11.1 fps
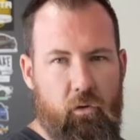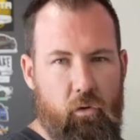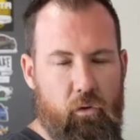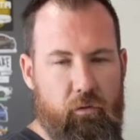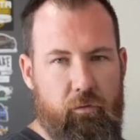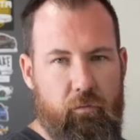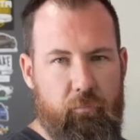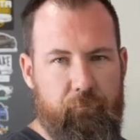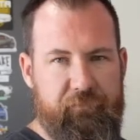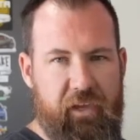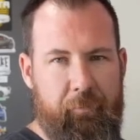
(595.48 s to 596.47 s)
or
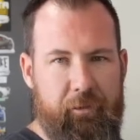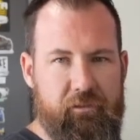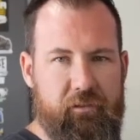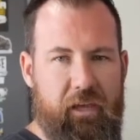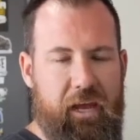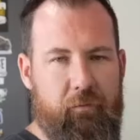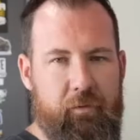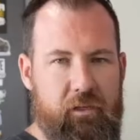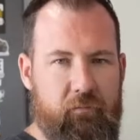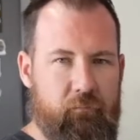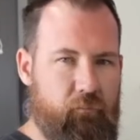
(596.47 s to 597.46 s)
damage the
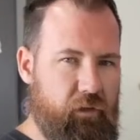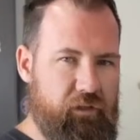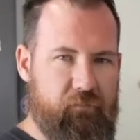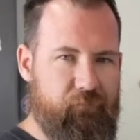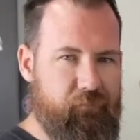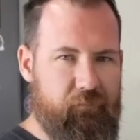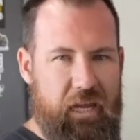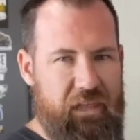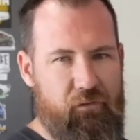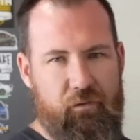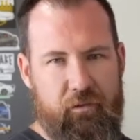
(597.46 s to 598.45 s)
aluminium, which
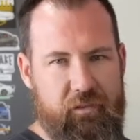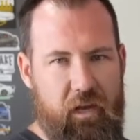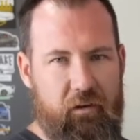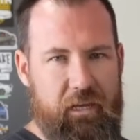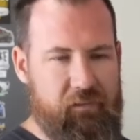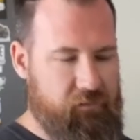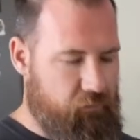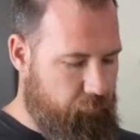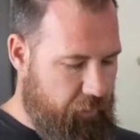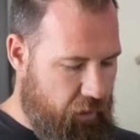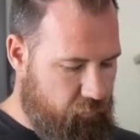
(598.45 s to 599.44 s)
either of those aren't easily
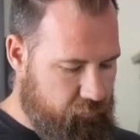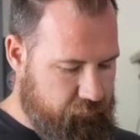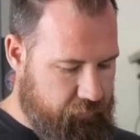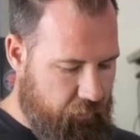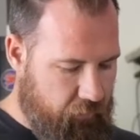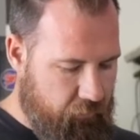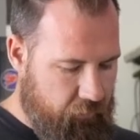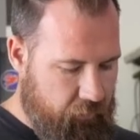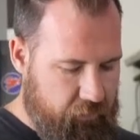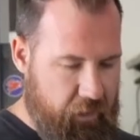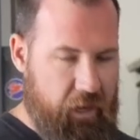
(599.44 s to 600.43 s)
repairable. So
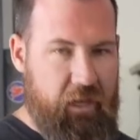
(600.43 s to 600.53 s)
yeah,